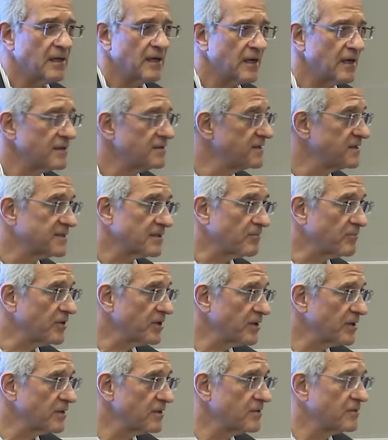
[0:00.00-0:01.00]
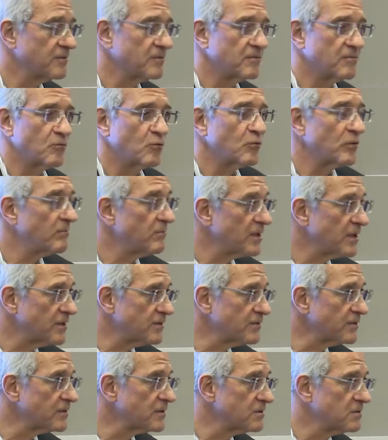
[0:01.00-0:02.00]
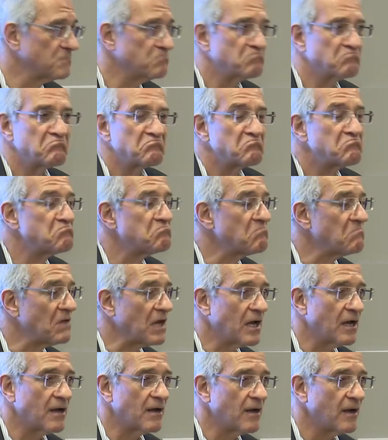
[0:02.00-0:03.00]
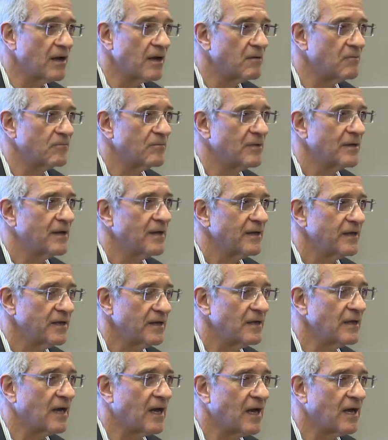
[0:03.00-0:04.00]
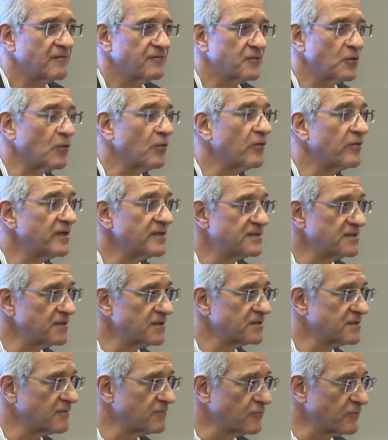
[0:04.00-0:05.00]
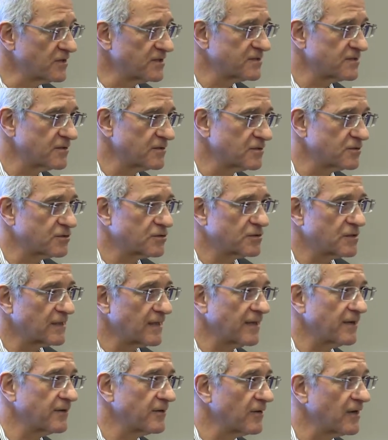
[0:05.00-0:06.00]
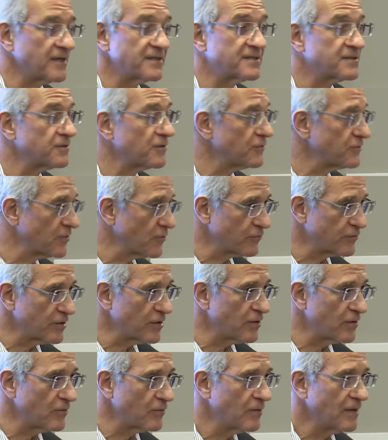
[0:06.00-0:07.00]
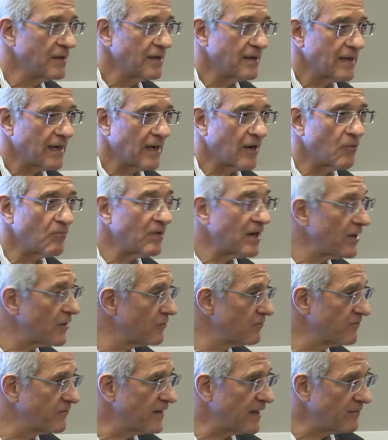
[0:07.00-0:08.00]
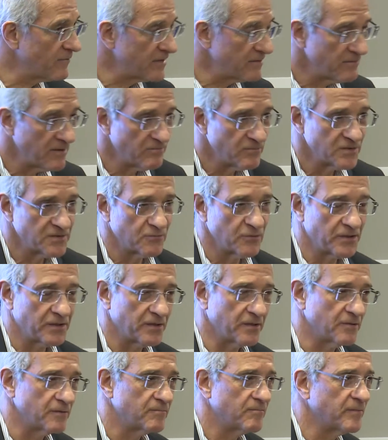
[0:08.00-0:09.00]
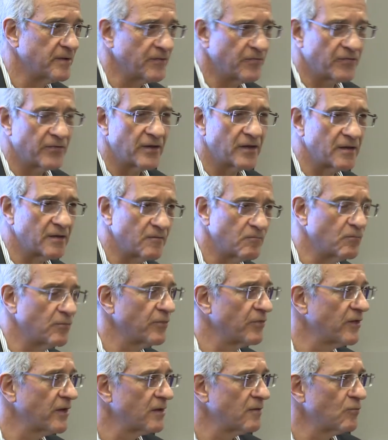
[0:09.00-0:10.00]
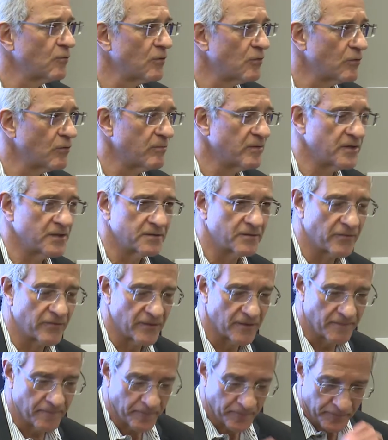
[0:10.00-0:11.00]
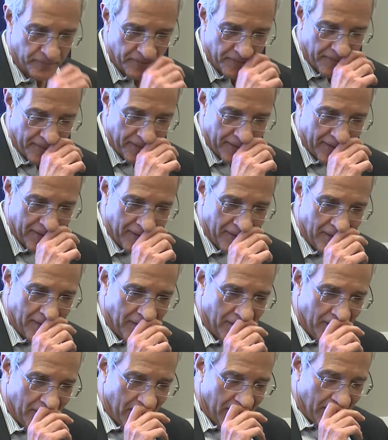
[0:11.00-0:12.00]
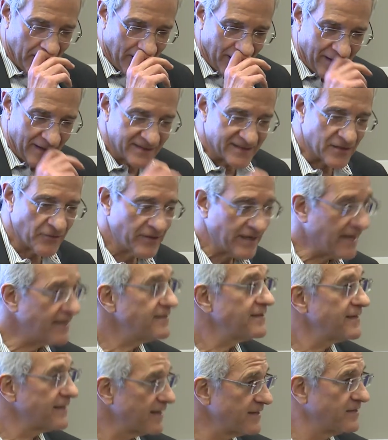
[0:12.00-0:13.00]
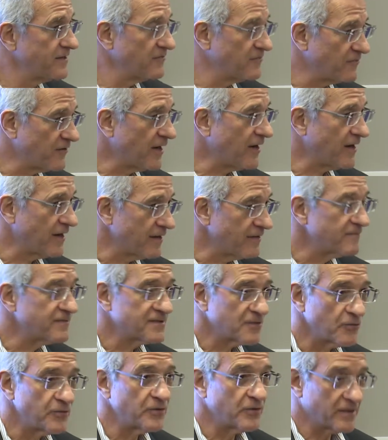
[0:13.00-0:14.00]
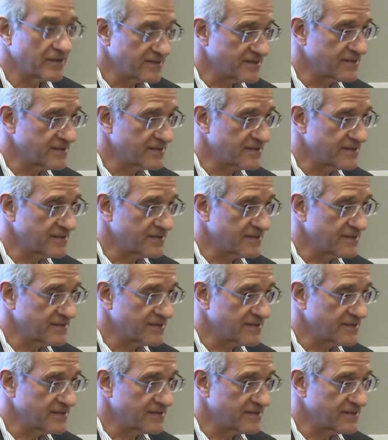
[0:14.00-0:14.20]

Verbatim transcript: uh, disappeared, were murdered. Uh, after all these years of research later, I still don't know how my own family members were killed, but they, they were all murdered there. And so in 1995, so you can